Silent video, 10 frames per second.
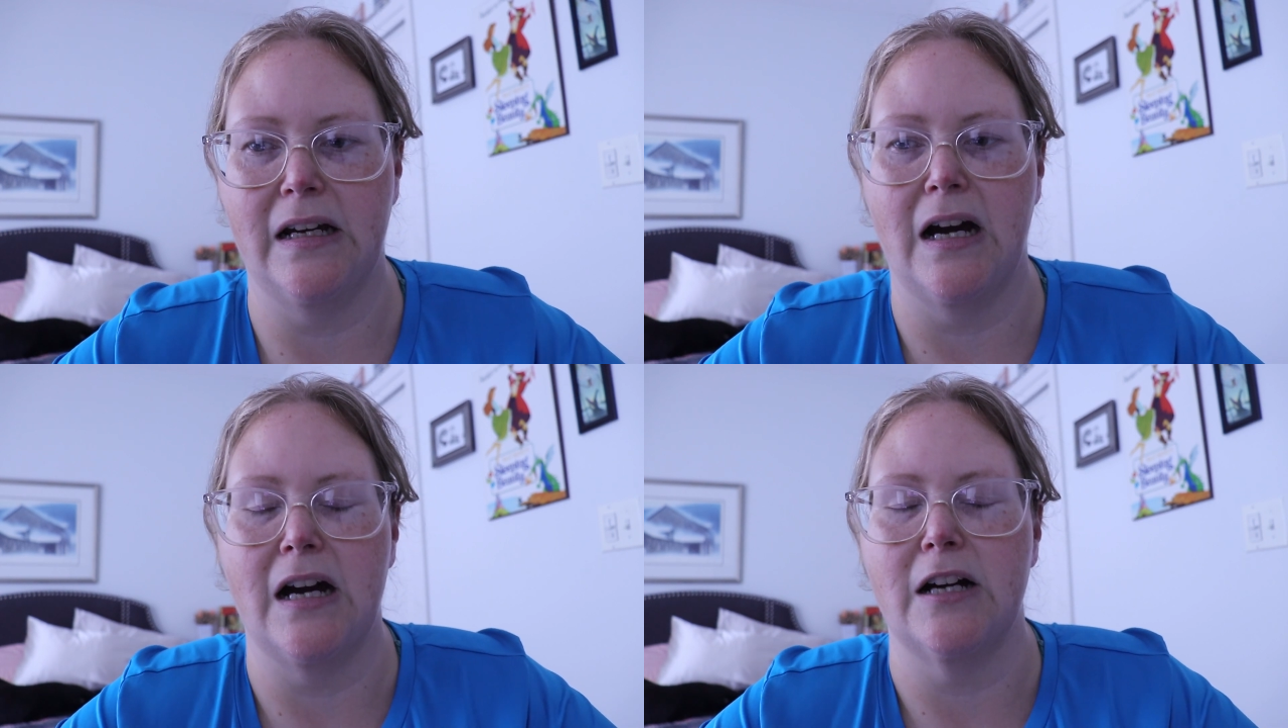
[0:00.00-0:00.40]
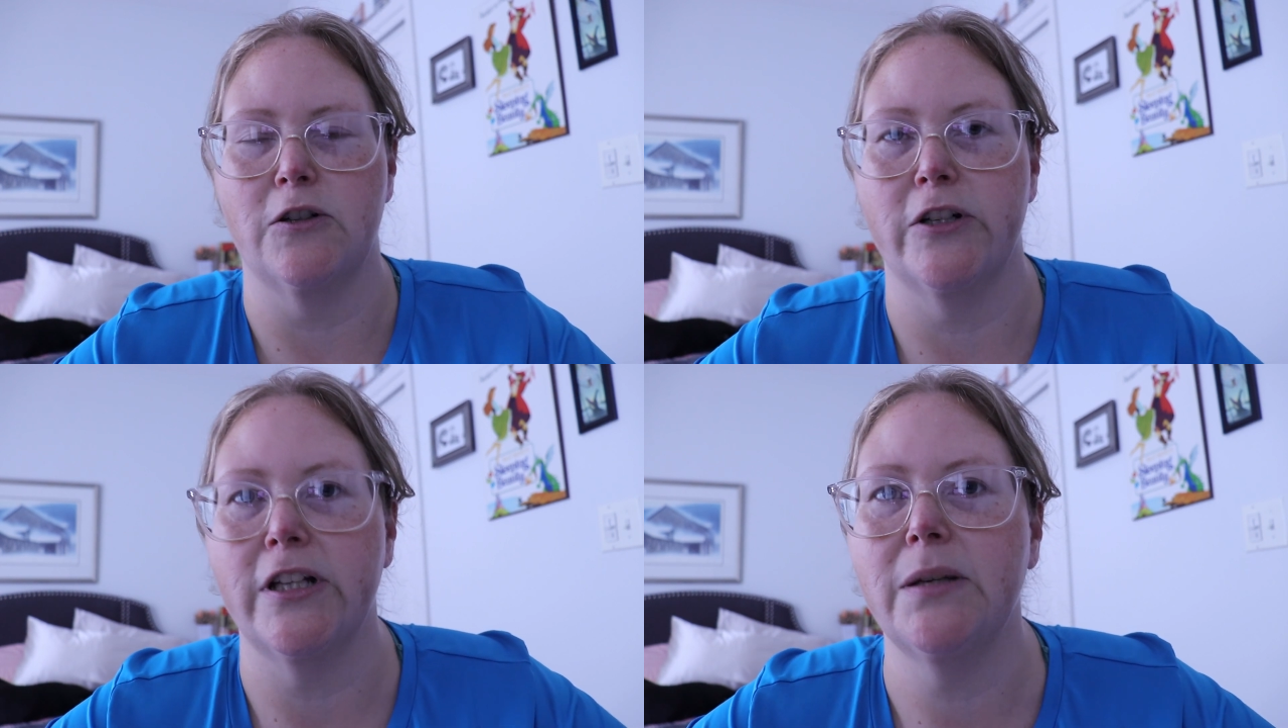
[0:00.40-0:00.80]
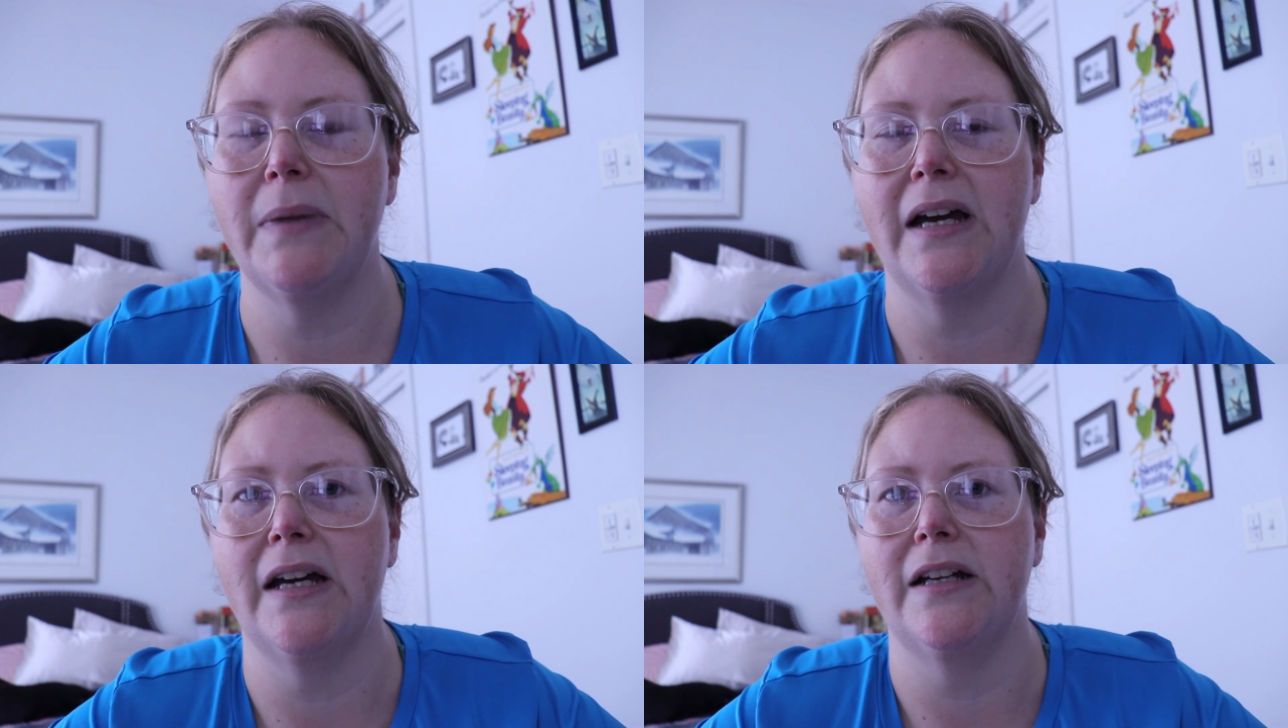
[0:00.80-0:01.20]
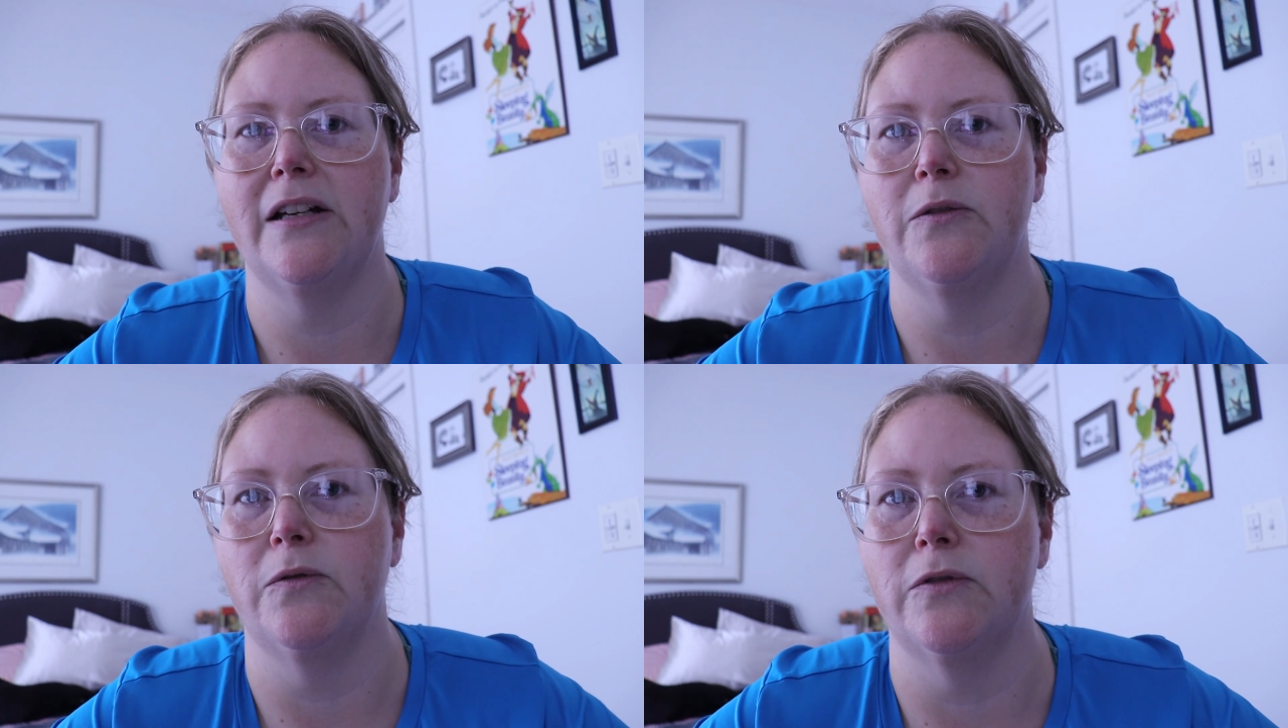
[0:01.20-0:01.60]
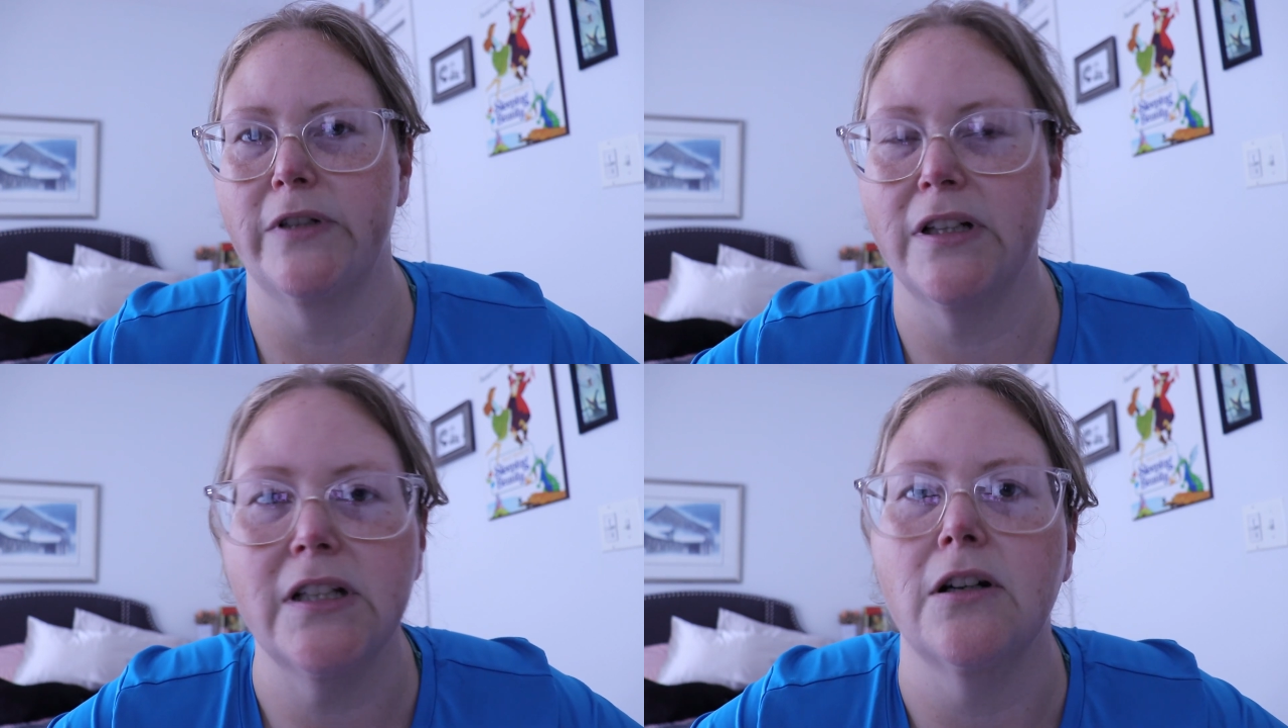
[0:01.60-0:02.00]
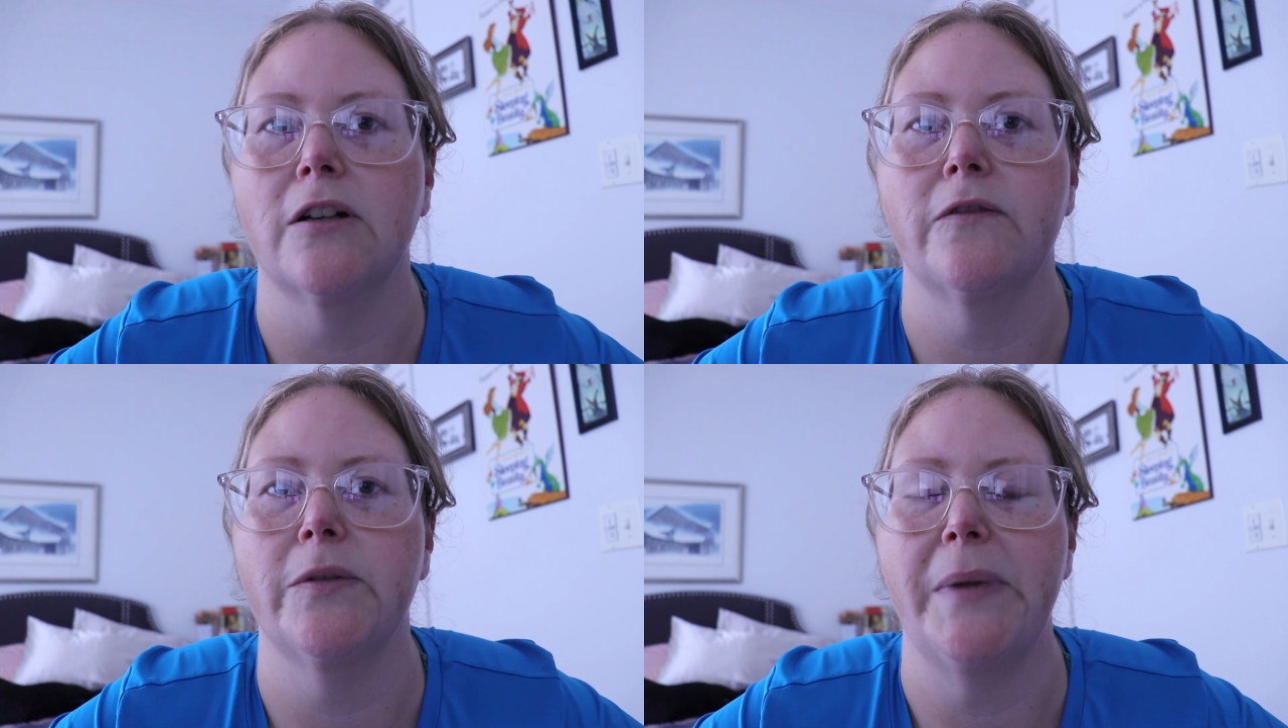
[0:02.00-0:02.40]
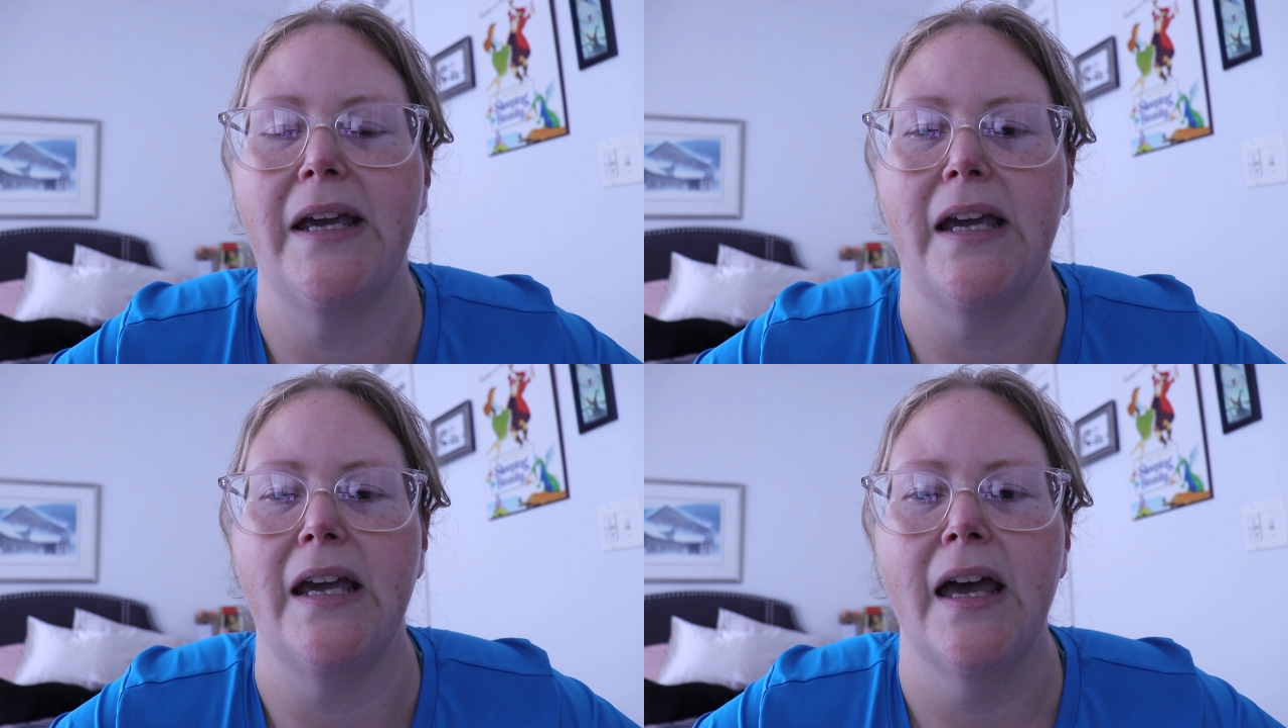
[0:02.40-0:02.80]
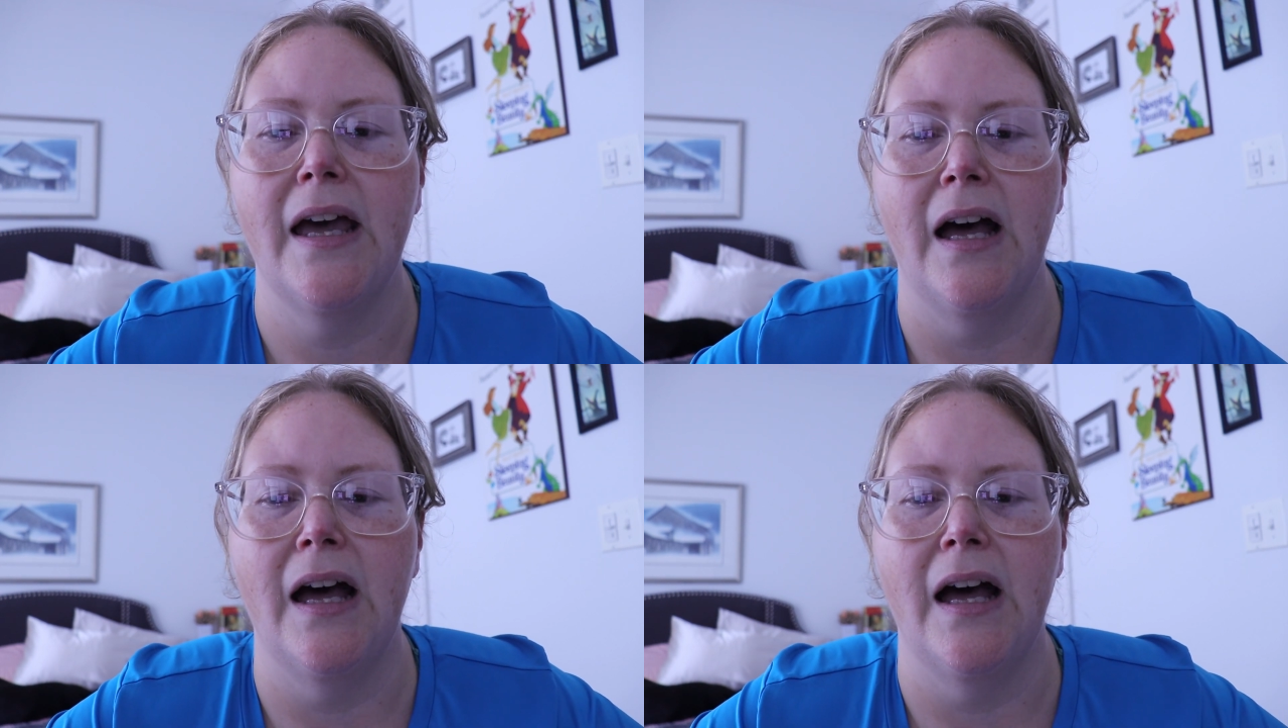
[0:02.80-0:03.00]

got really bad and really dark for me